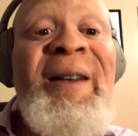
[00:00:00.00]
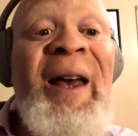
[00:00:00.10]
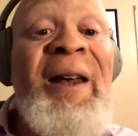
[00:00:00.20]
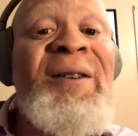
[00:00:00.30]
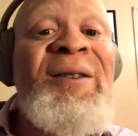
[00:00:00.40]

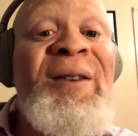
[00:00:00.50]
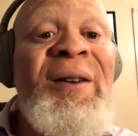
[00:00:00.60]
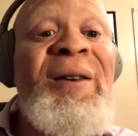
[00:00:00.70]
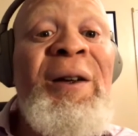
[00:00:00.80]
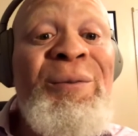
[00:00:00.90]
guess
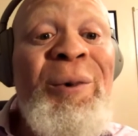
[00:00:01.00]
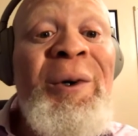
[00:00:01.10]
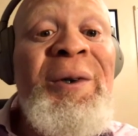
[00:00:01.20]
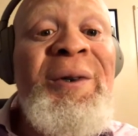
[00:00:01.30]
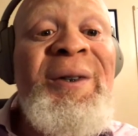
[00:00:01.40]
that they
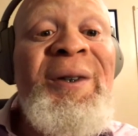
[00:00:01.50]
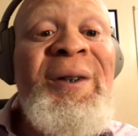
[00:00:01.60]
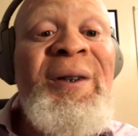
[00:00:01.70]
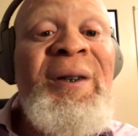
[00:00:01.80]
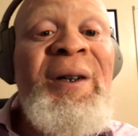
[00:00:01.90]
would,
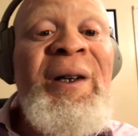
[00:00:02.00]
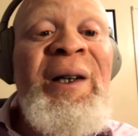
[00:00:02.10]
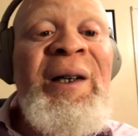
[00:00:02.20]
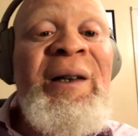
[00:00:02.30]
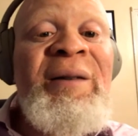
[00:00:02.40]

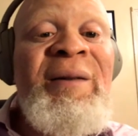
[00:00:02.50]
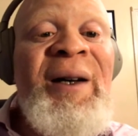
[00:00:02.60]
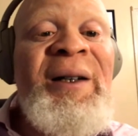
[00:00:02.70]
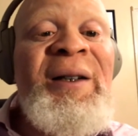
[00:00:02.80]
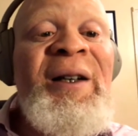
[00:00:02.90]

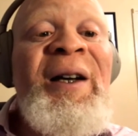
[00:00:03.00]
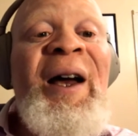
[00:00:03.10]
right?